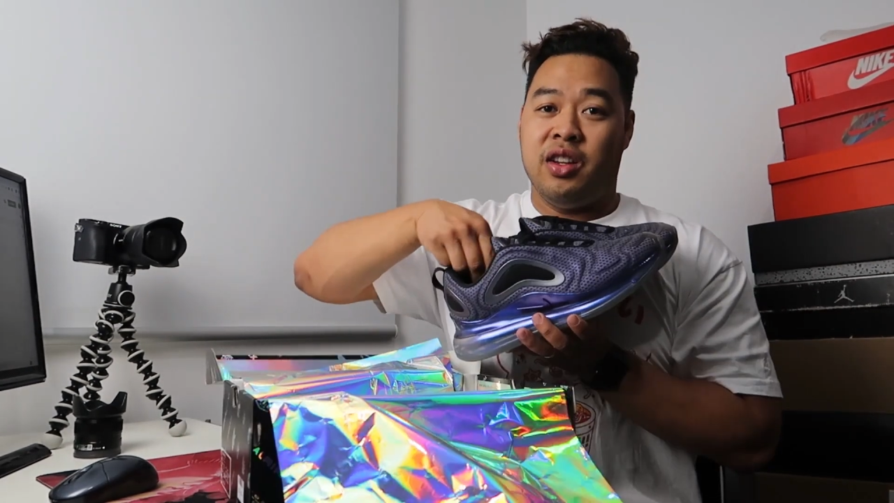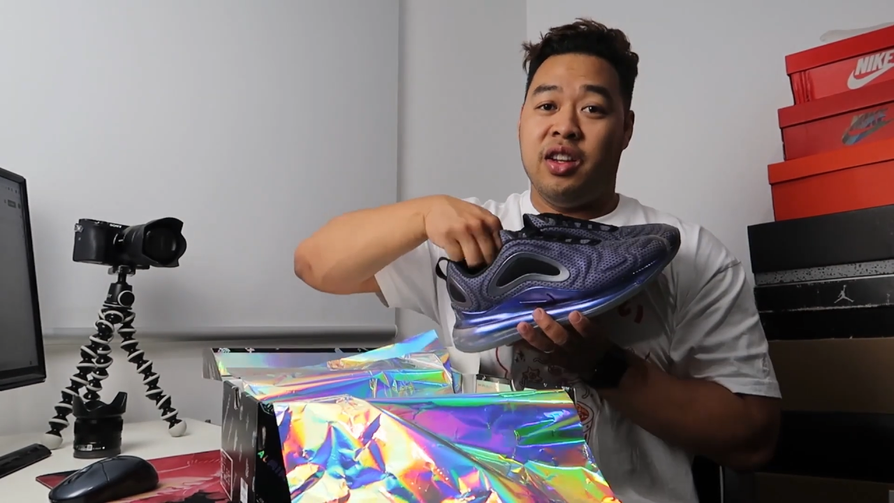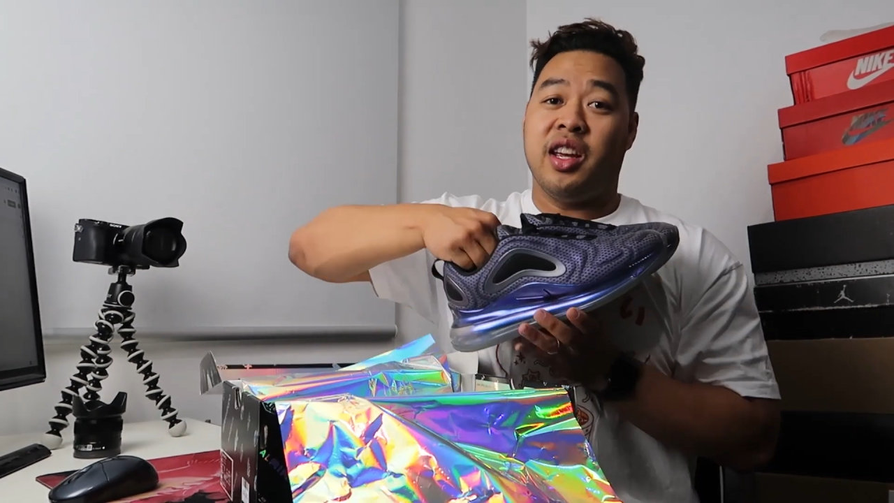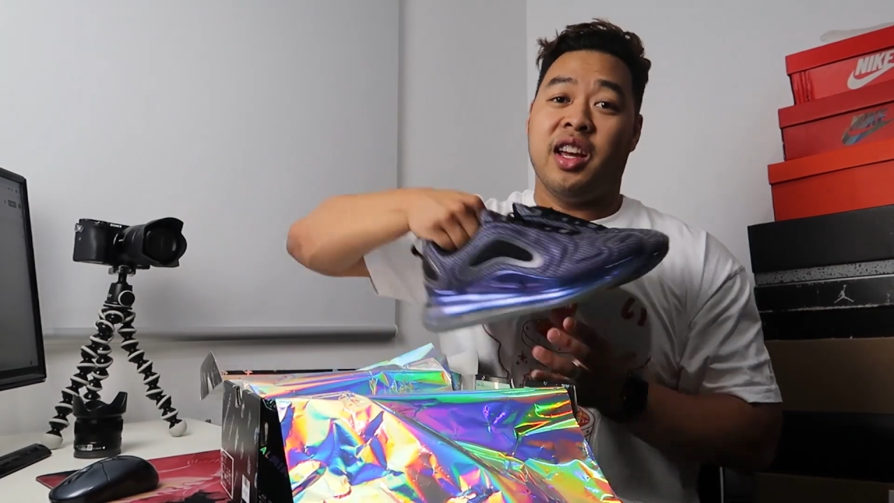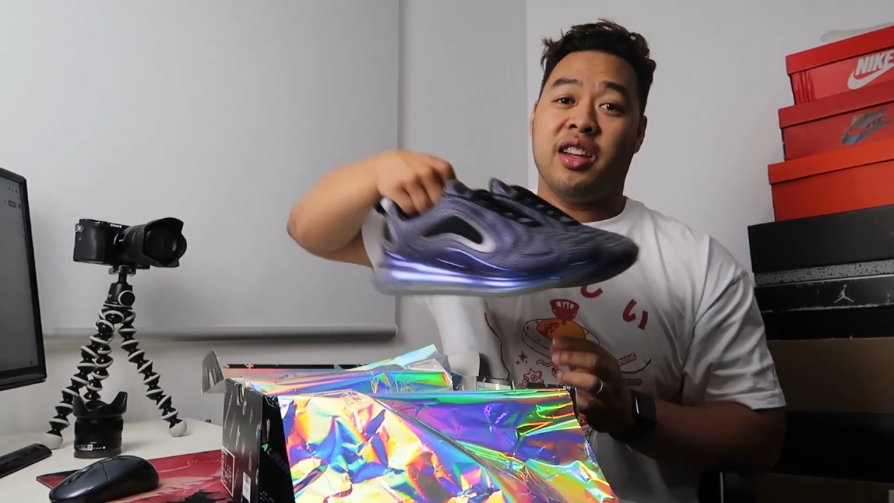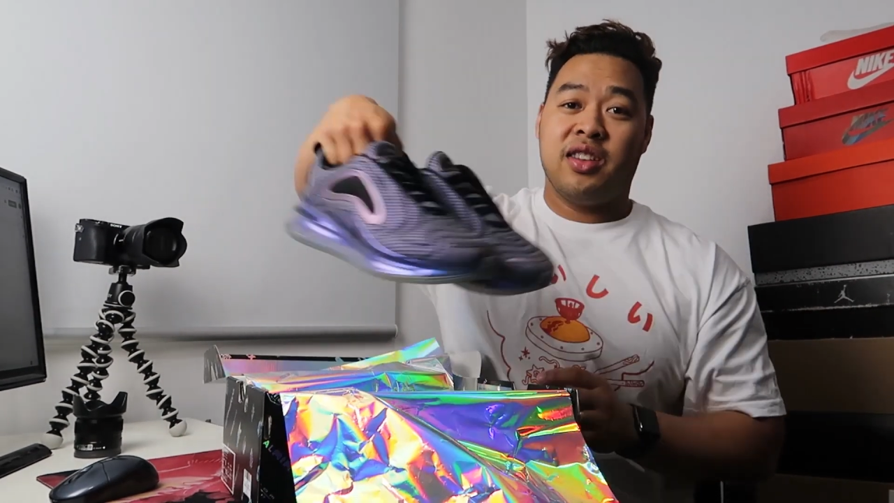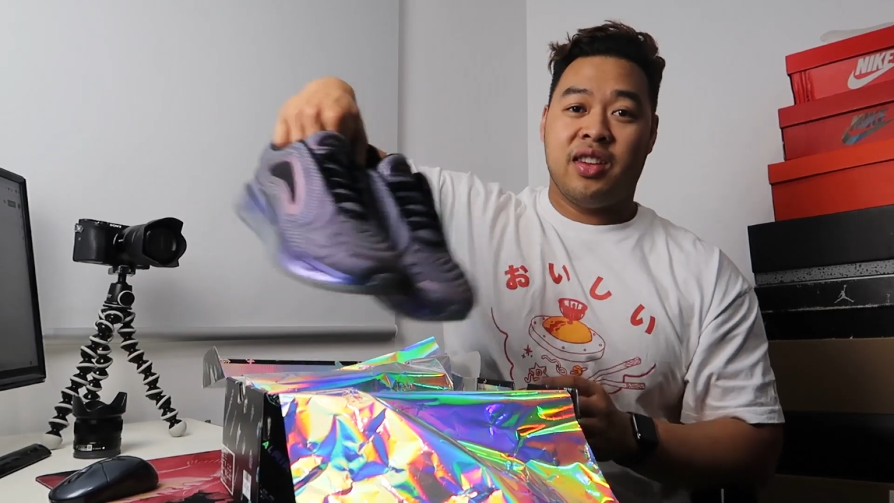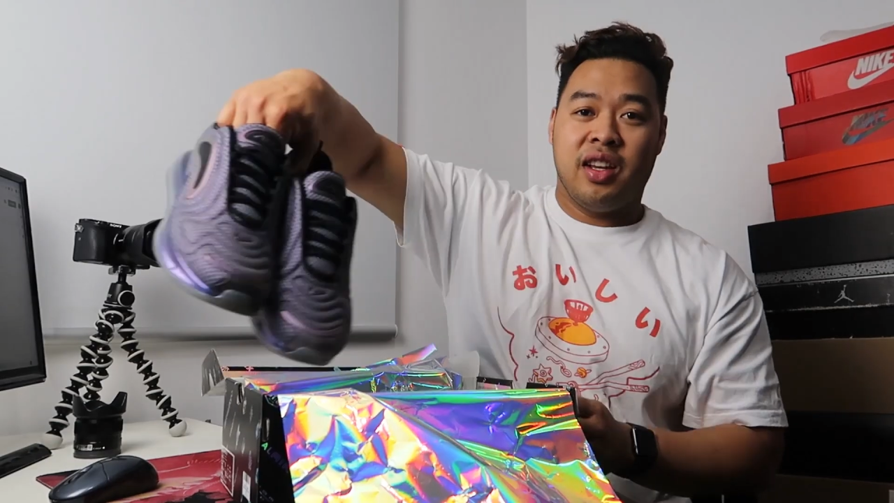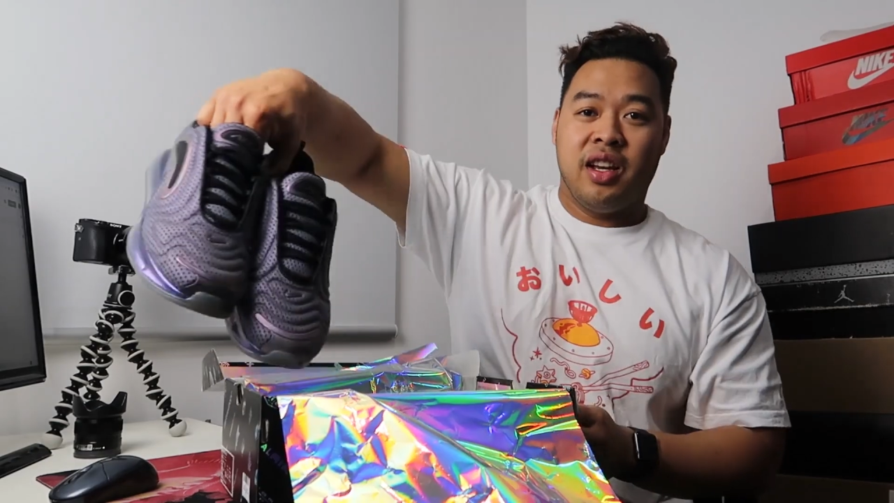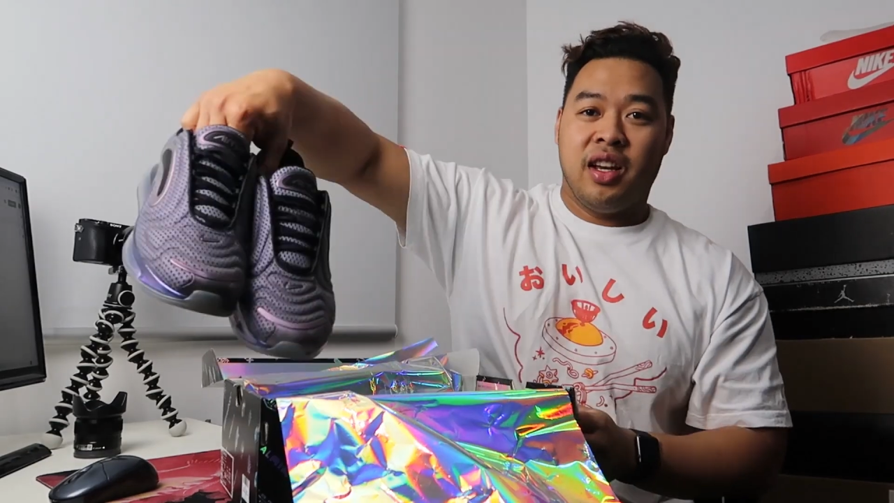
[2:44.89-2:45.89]
You get
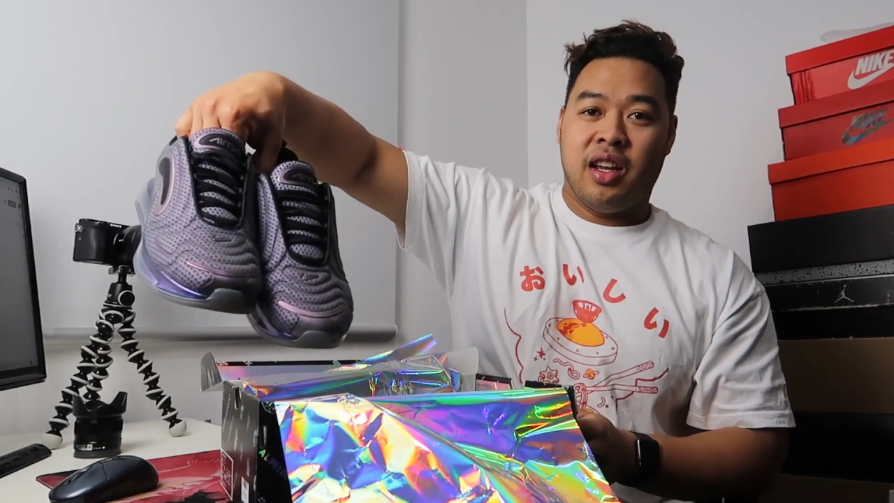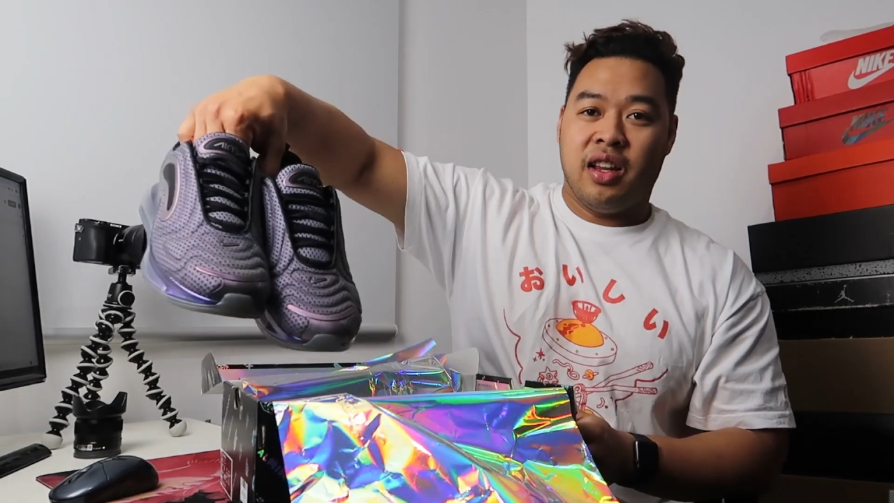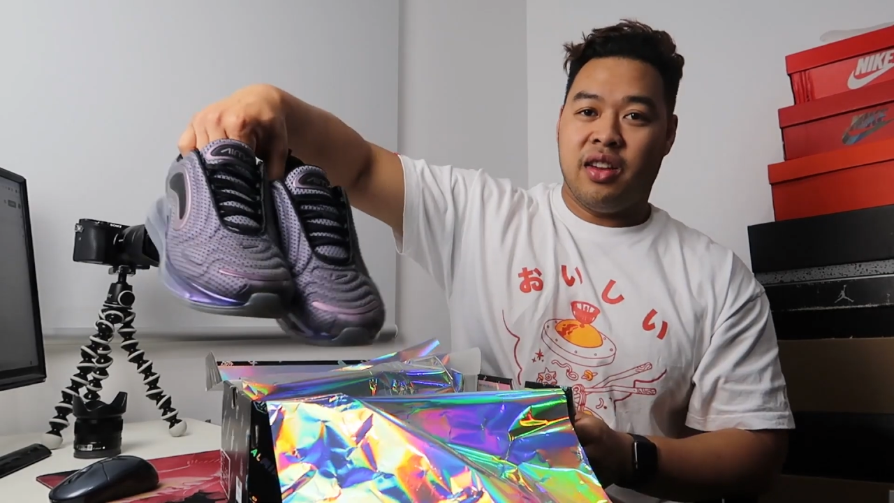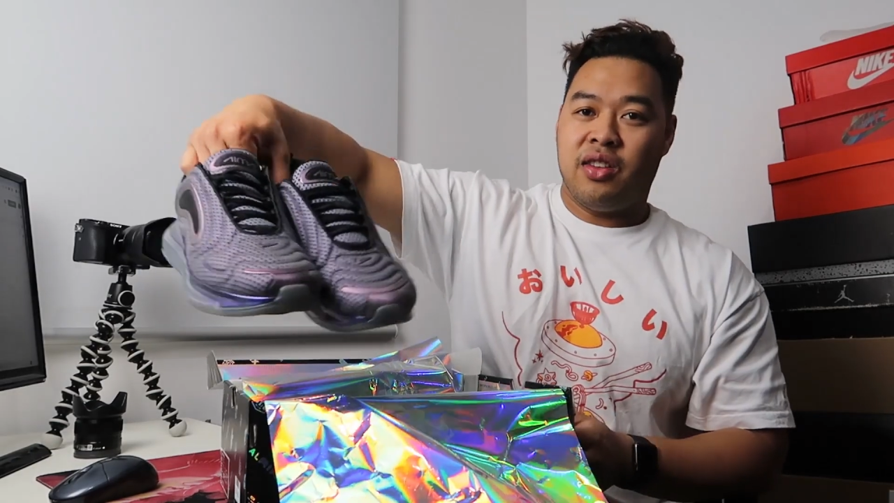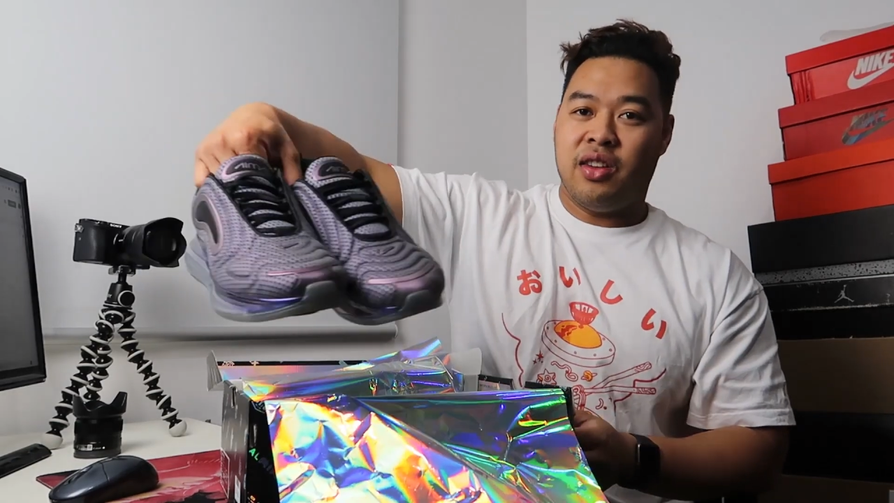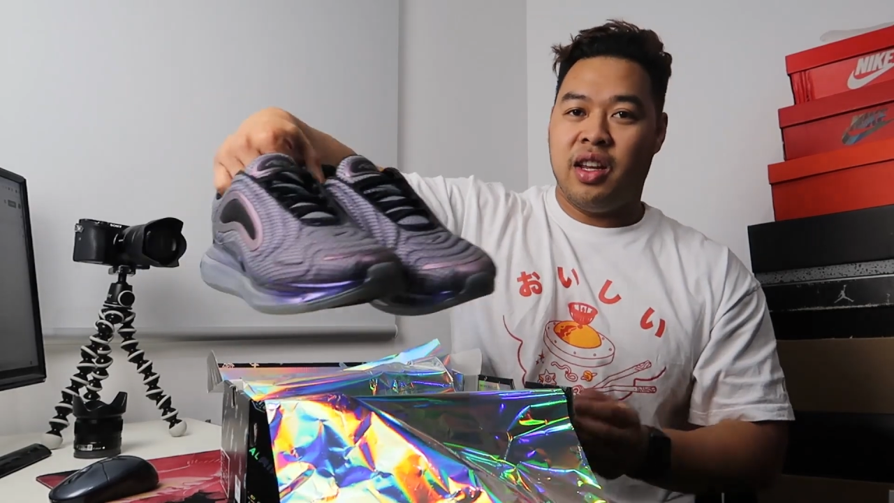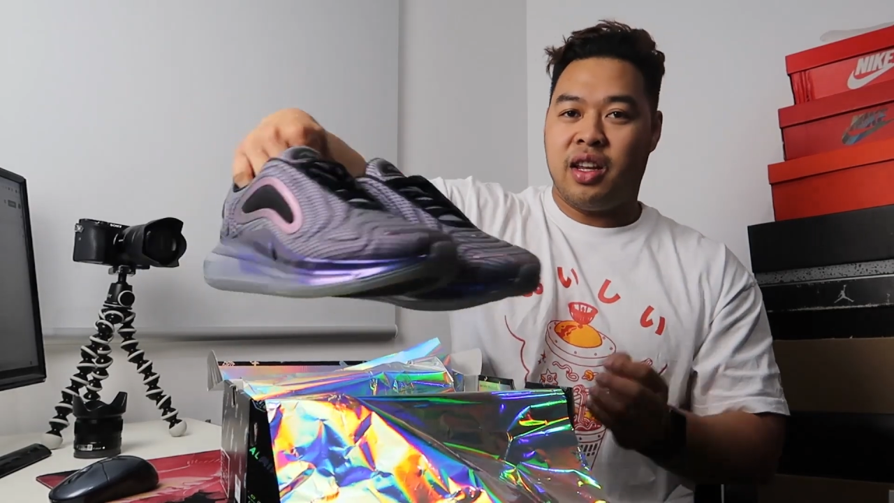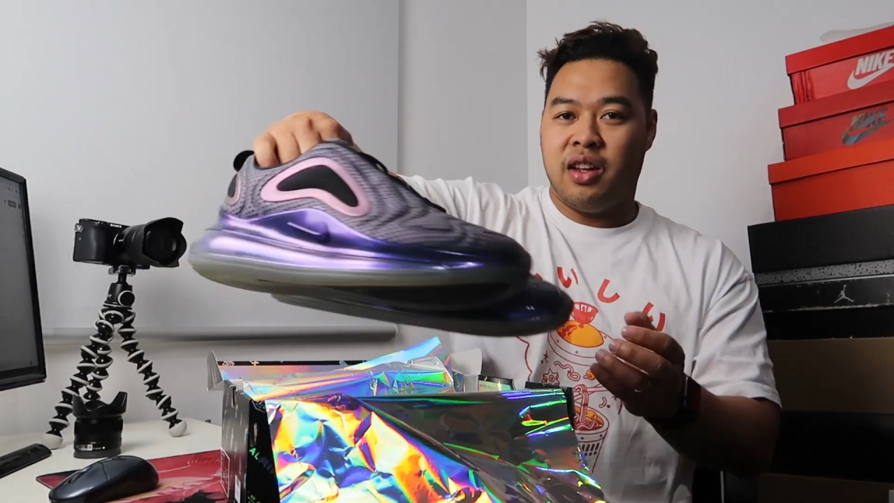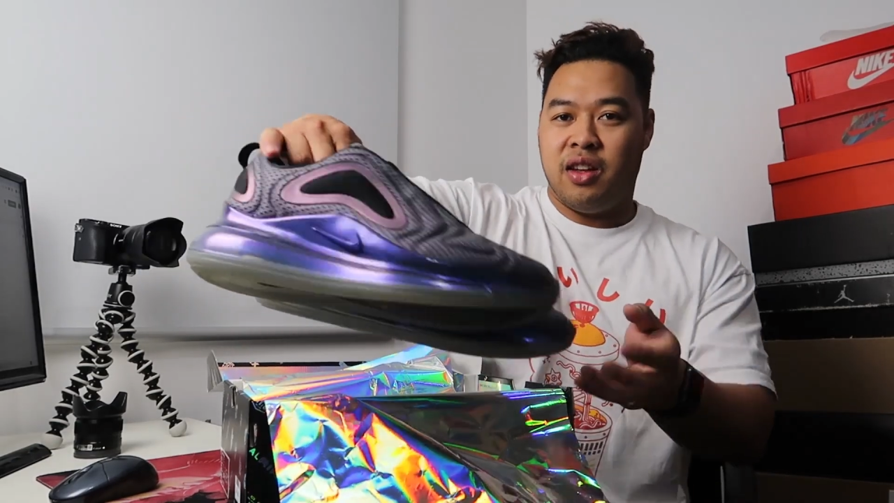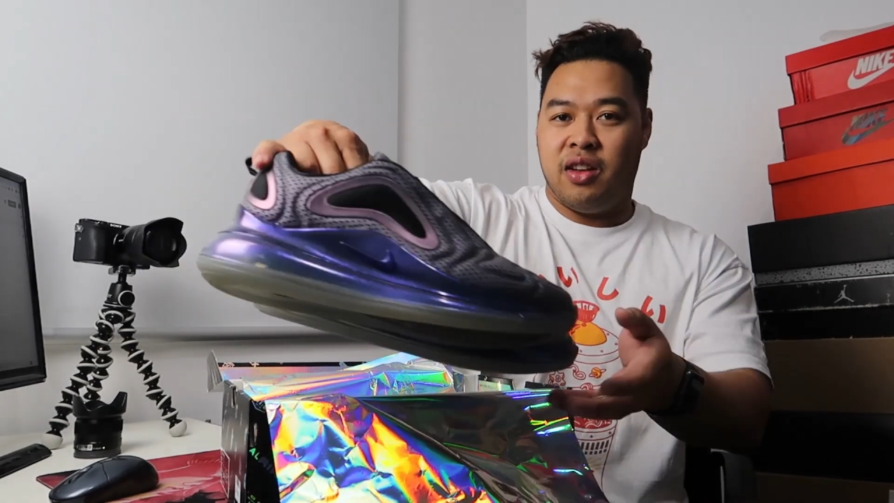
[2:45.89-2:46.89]
the
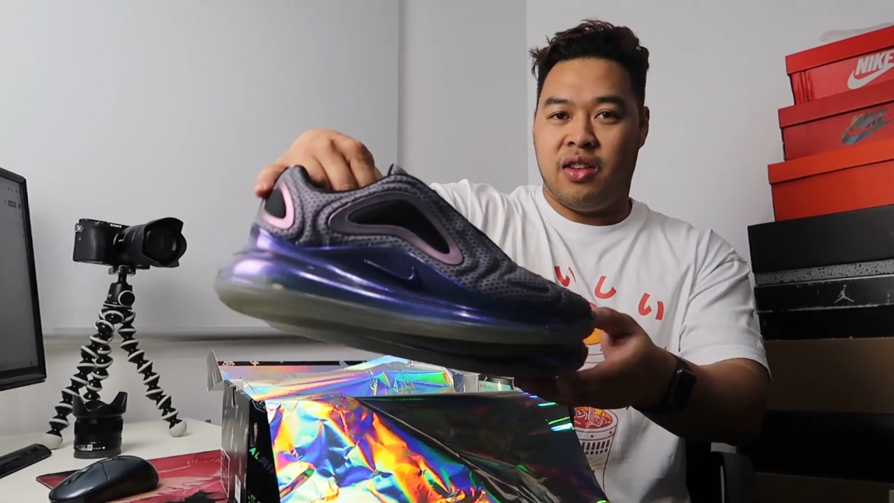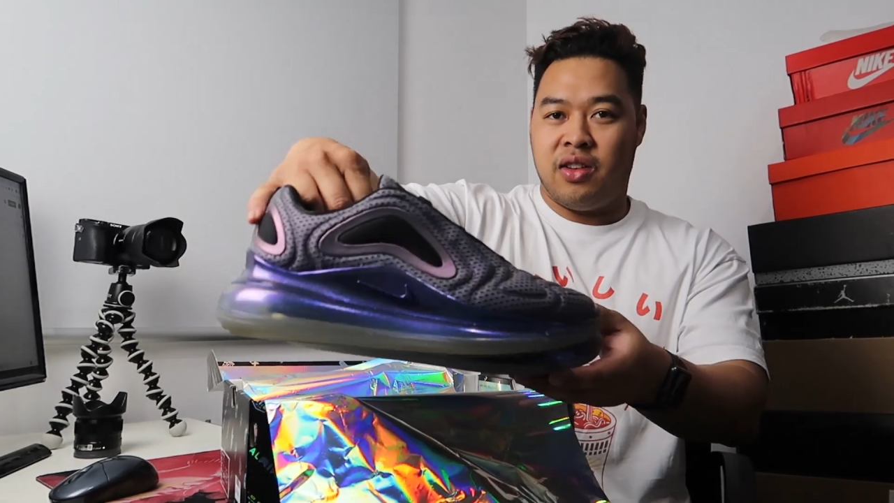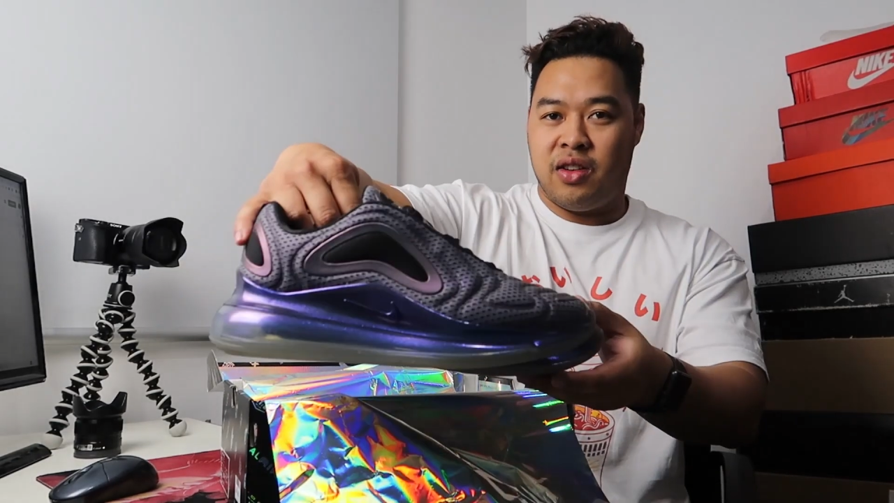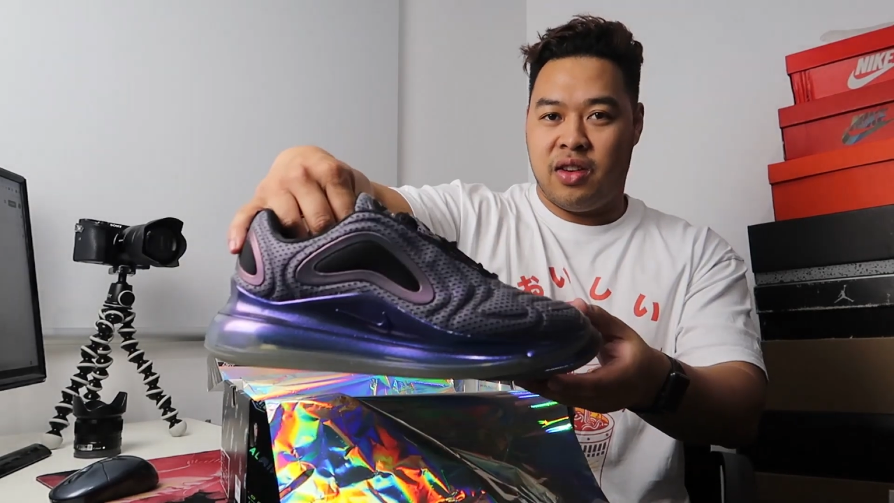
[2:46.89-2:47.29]
sneakers.